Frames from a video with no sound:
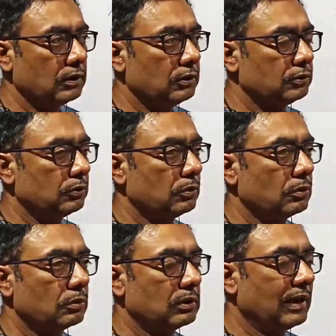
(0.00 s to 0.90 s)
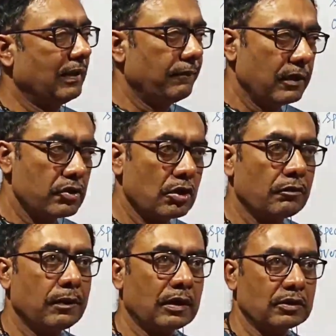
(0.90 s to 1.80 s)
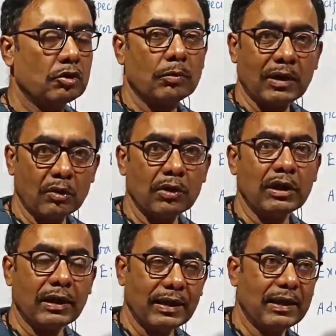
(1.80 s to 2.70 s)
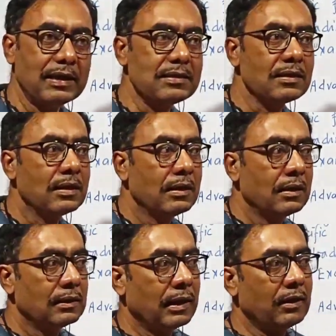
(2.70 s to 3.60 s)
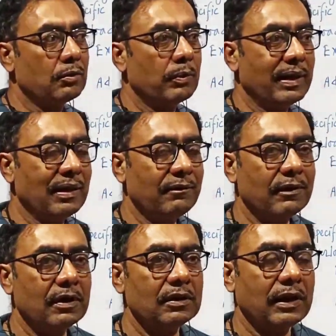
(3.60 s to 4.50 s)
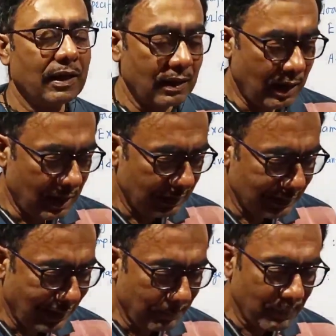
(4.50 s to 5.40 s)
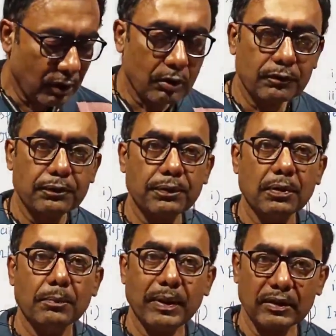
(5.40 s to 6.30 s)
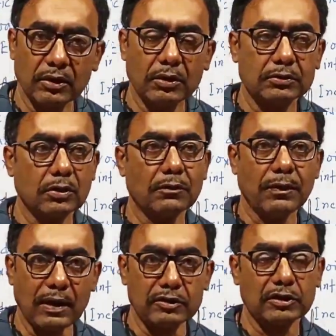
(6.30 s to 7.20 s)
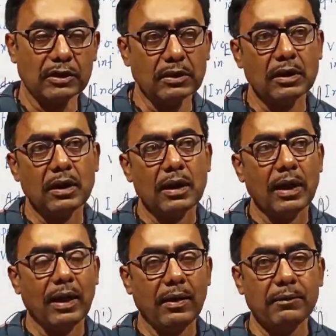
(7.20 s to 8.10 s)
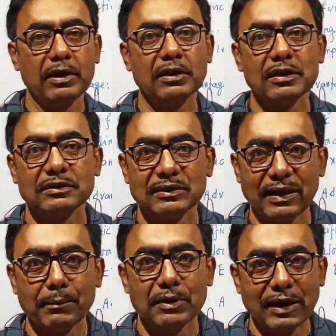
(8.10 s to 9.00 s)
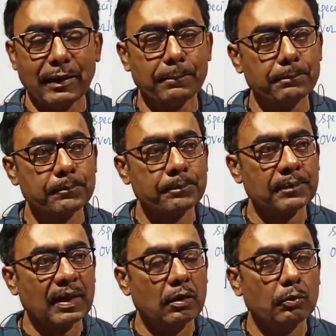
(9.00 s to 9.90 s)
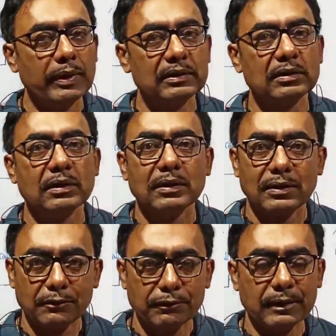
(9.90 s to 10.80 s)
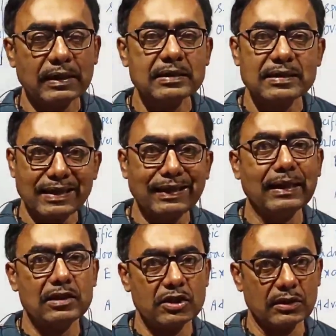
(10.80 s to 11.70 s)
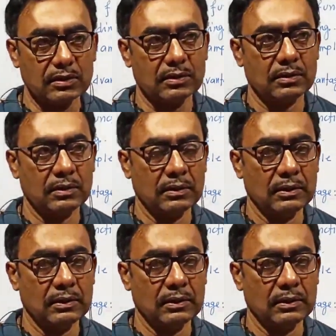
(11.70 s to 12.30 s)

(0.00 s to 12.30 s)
So the definition of function overloading is that whenever there are a number of methods or functions having the same name with different signature,